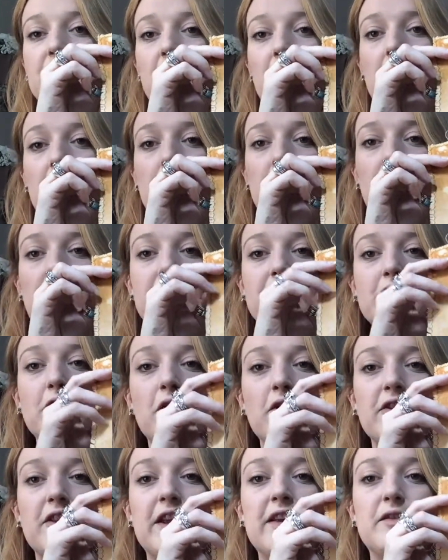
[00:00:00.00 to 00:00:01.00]
so I've
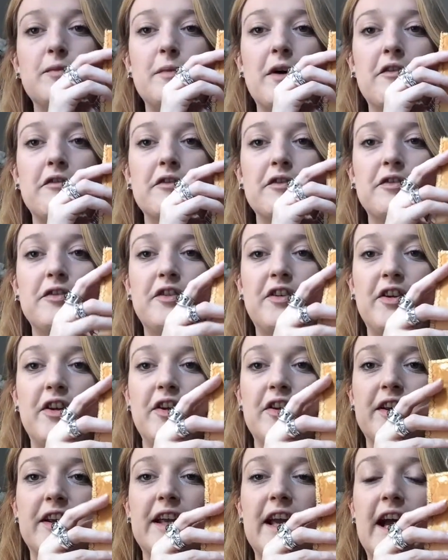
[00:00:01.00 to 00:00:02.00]
got this month
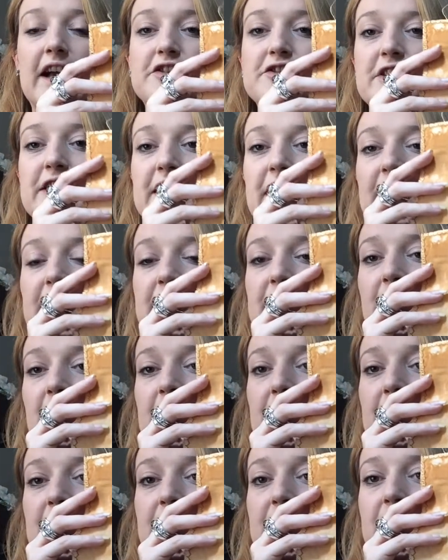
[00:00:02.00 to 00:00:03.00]
to actually turn
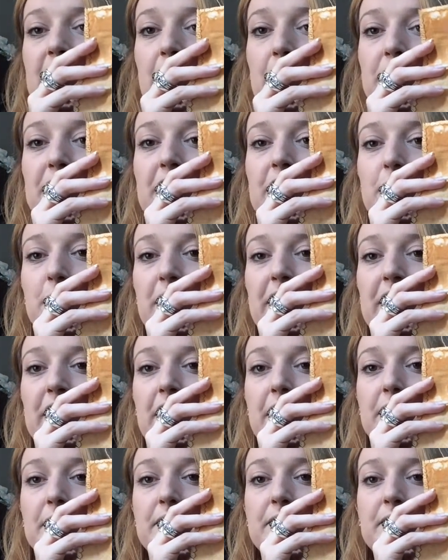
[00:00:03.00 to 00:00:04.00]
it into those little
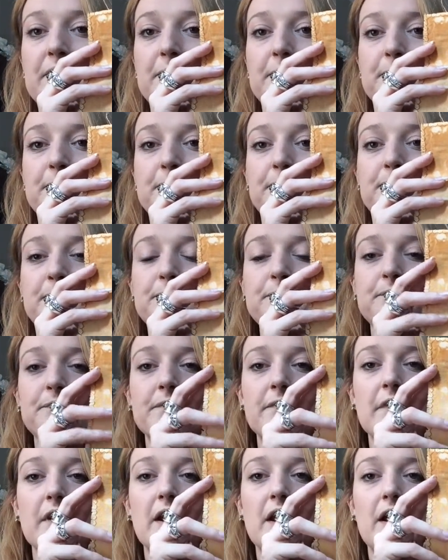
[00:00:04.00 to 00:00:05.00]
pillows
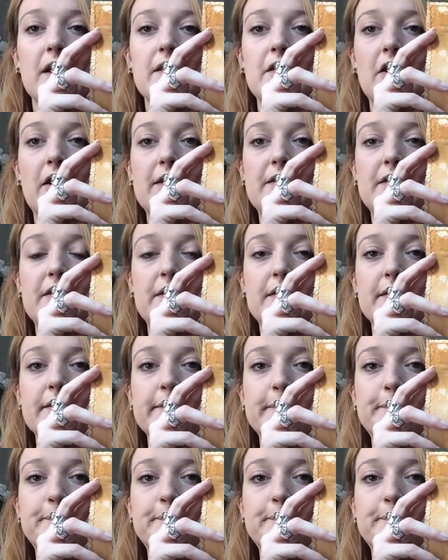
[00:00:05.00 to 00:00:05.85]
that I do.